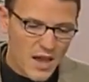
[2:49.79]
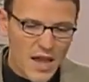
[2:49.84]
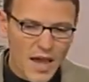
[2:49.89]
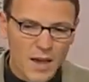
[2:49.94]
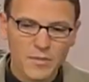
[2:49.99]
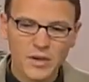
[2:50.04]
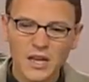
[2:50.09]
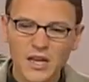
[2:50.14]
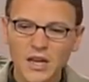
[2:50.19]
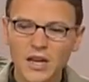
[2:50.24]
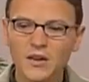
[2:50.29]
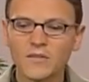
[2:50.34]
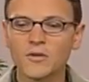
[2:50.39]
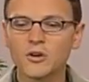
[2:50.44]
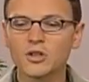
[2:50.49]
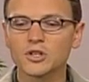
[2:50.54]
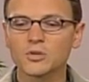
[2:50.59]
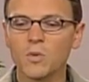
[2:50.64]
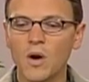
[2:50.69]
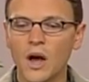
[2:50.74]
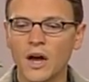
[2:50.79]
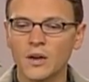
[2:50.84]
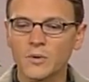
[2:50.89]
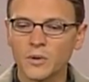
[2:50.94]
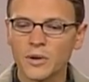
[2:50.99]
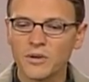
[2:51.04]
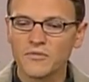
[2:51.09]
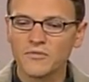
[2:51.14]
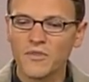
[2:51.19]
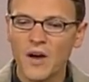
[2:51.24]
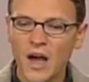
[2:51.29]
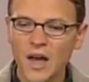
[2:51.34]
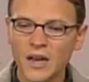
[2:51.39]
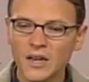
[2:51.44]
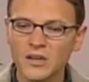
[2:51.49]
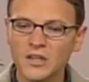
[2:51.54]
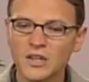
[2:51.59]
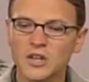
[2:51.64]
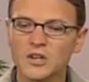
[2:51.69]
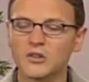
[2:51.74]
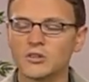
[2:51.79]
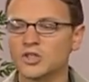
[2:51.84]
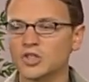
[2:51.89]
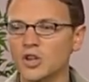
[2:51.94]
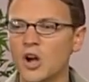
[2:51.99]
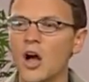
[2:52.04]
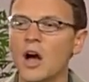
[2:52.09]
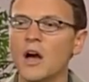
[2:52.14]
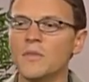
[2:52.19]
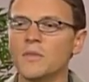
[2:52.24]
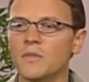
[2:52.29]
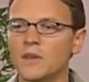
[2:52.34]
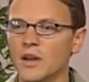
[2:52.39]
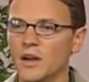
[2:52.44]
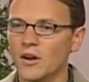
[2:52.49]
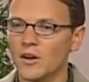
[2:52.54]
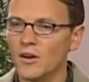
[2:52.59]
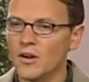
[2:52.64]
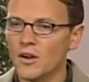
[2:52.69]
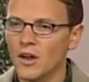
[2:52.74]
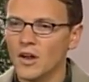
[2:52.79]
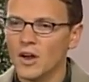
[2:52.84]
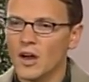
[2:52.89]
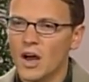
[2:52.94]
And beginning in verse 1, we find here John there